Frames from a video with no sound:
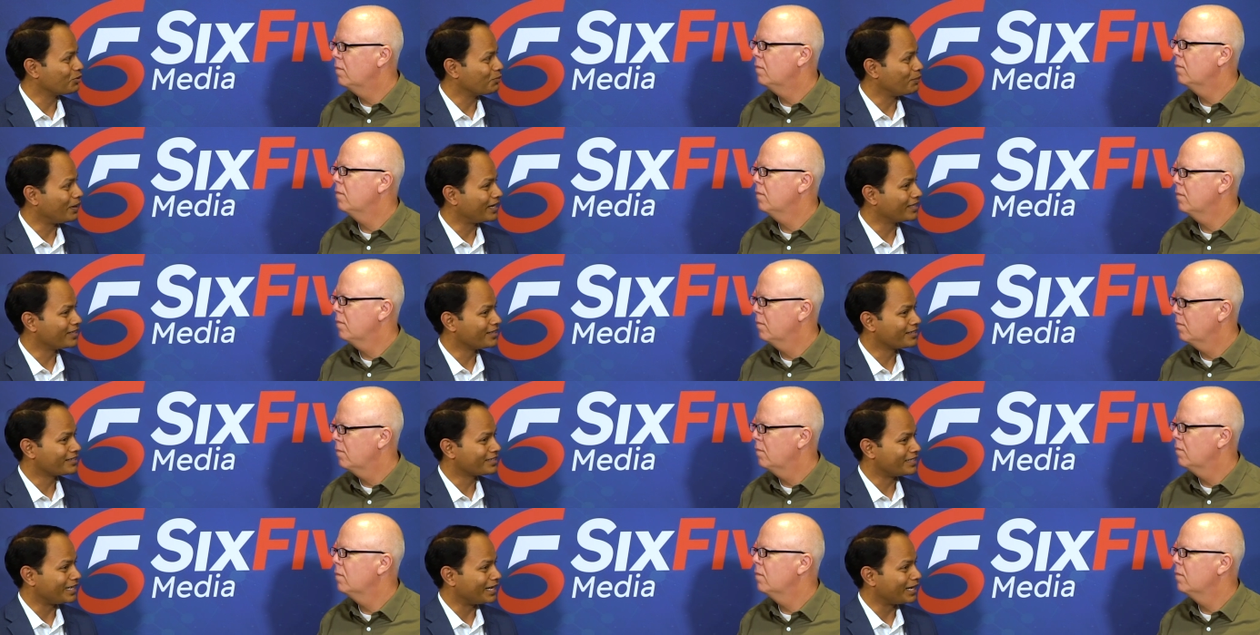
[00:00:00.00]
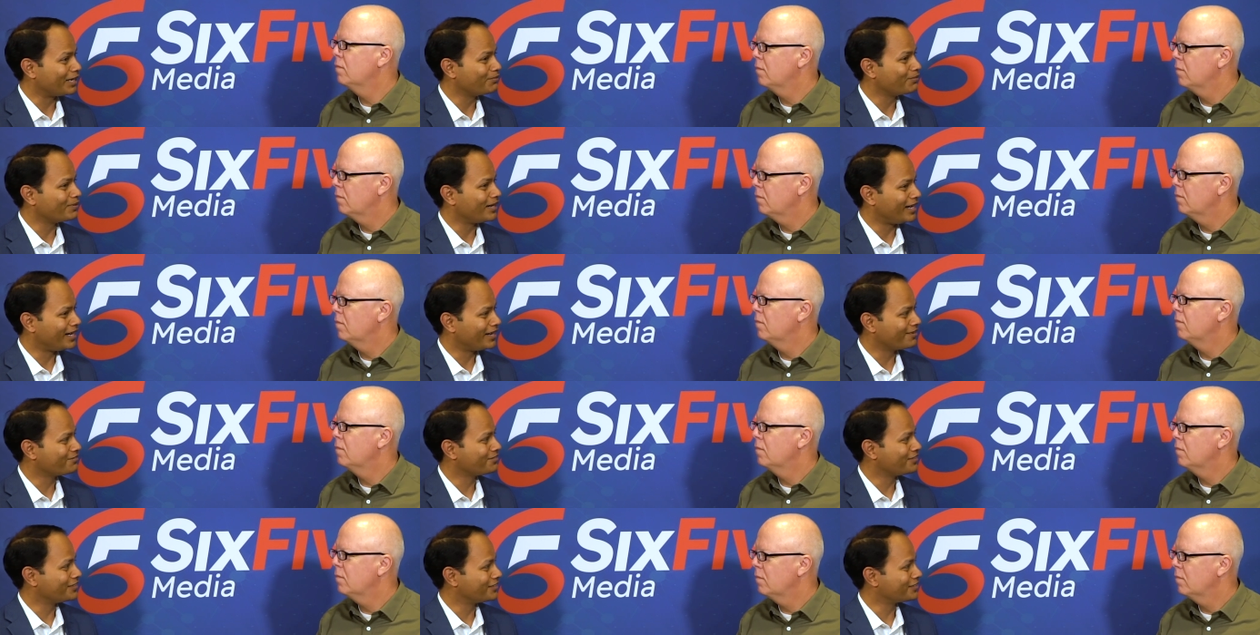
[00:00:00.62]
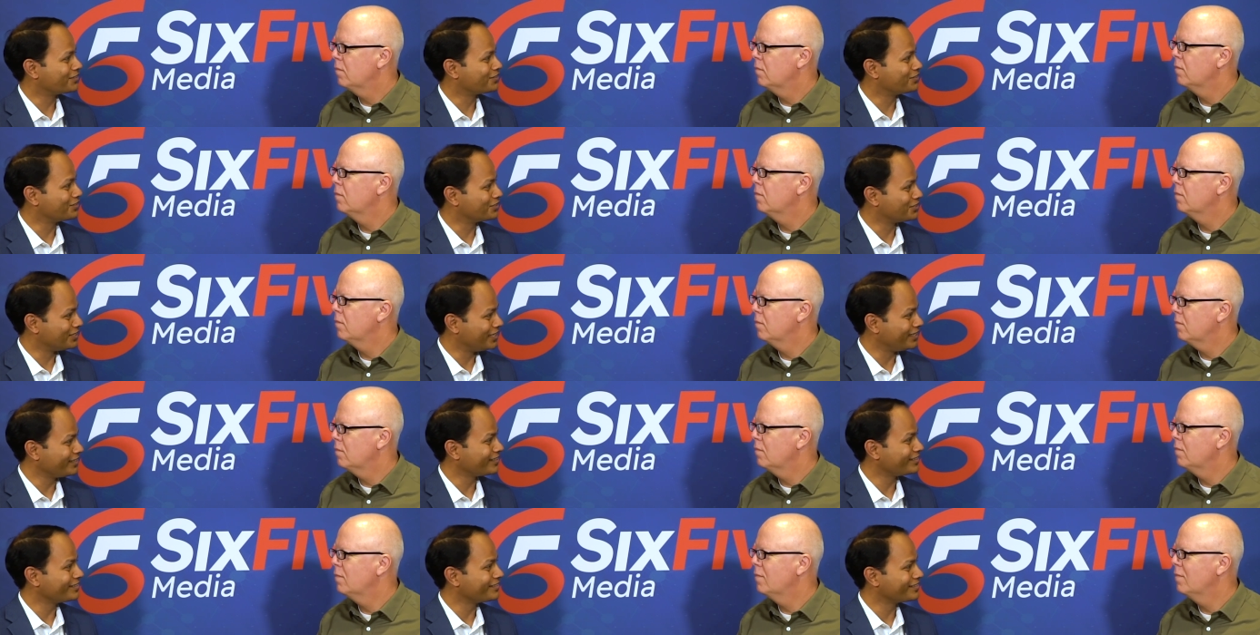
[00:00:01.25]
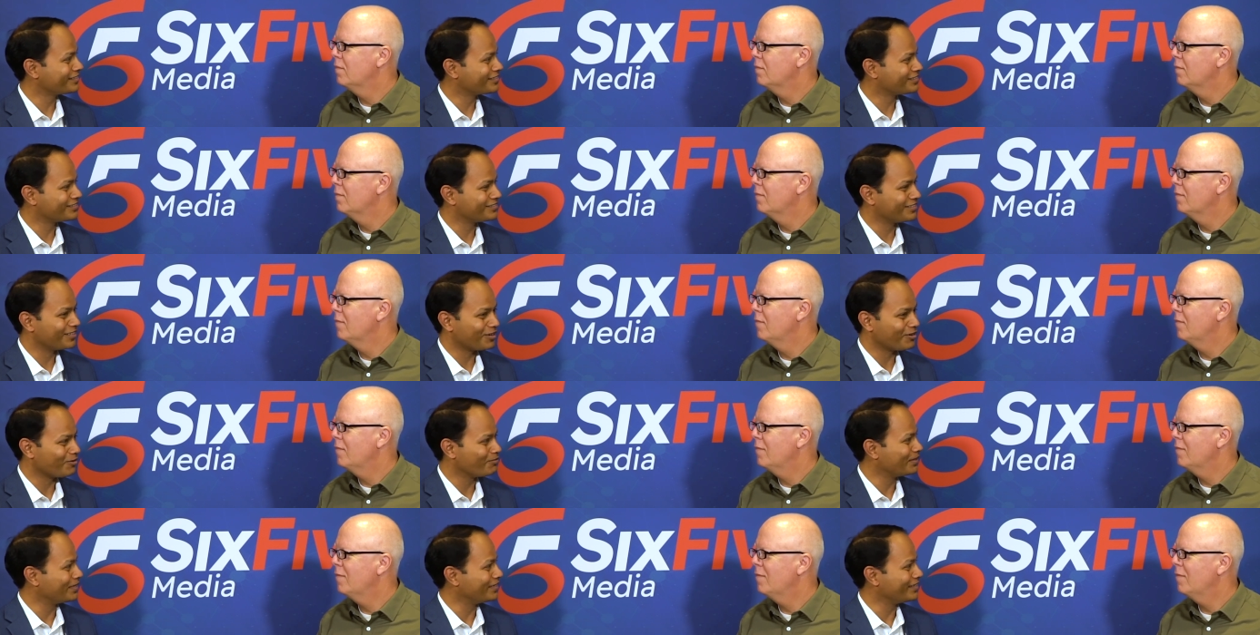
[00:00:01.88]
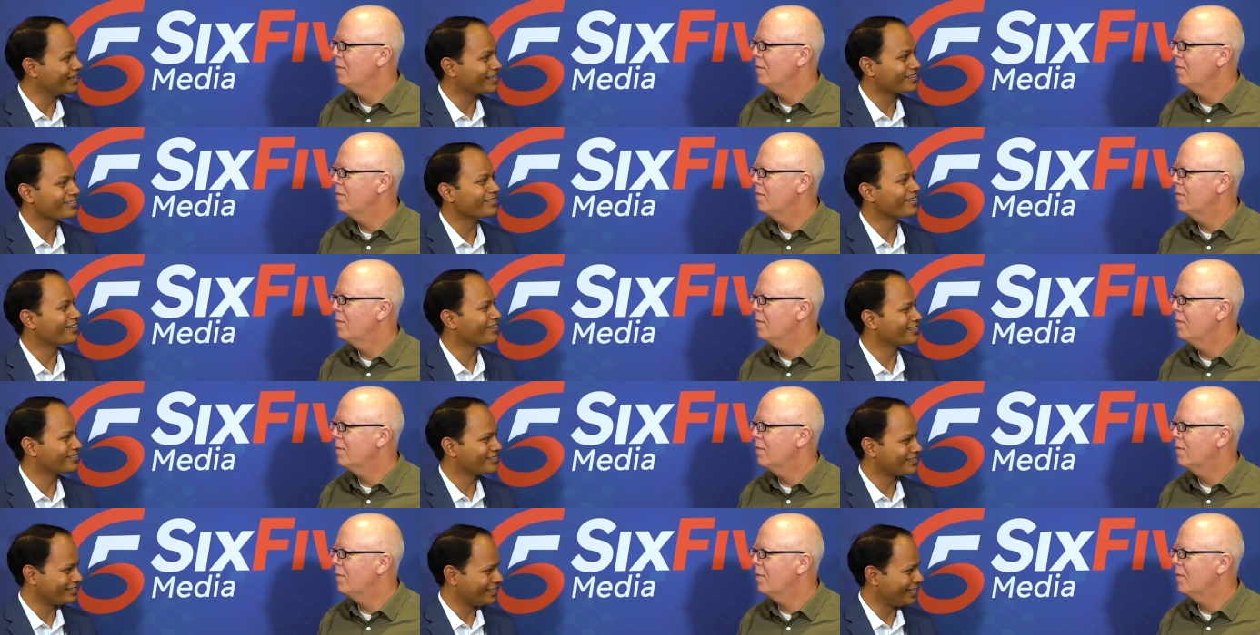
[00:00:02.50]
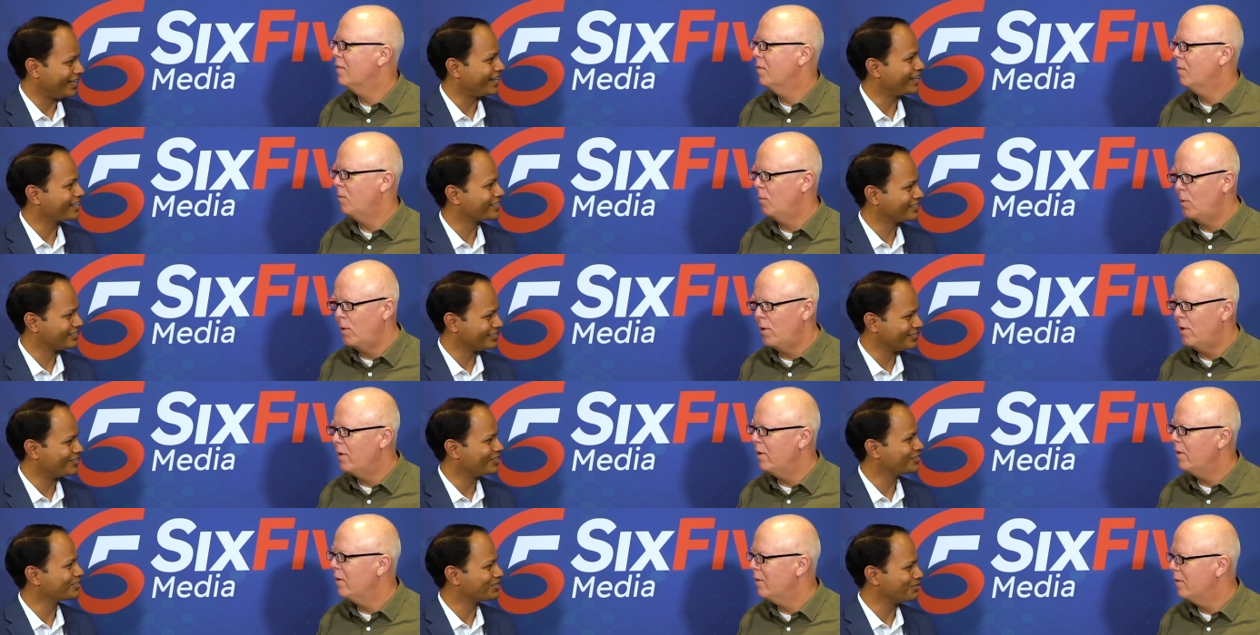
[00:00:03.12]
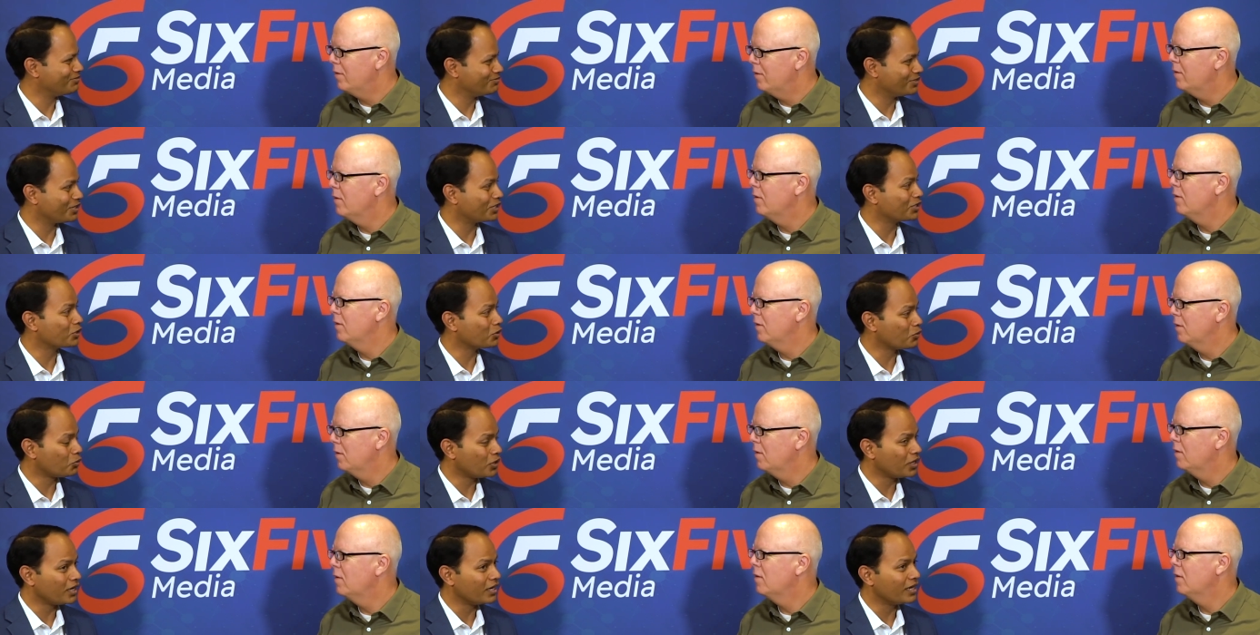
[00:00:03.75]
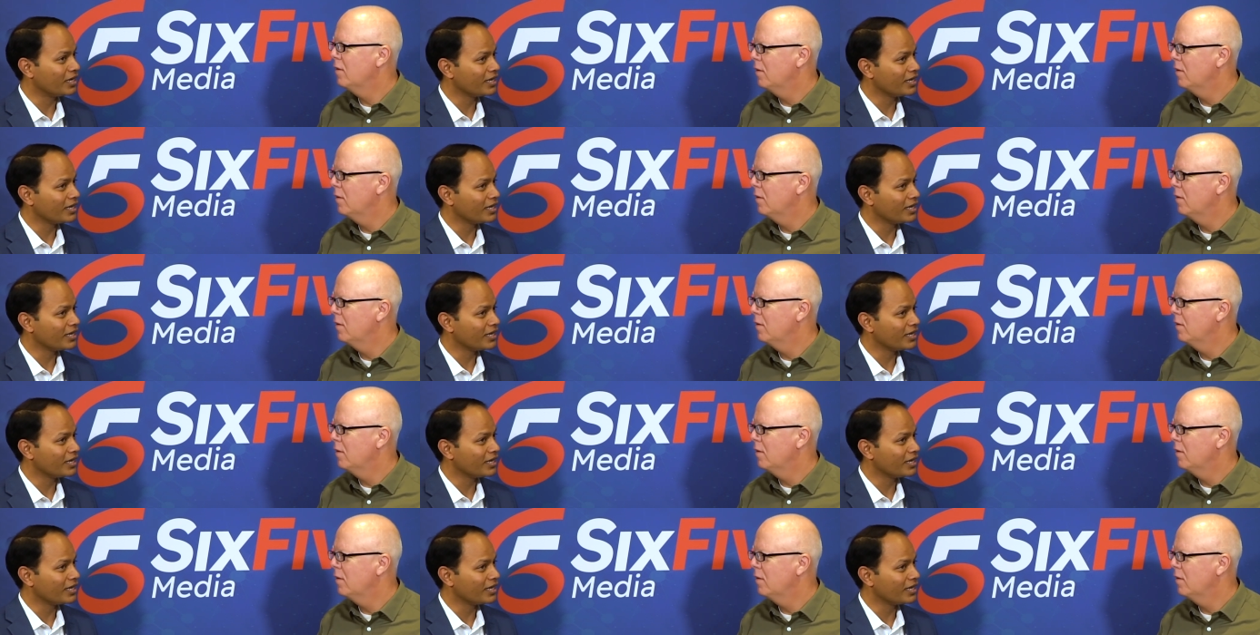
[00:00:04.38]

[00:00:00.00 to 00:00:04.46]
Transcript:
Speaker 1: by the time I finish this sentence, there will be yet another attack right. you know, somewhere in the world.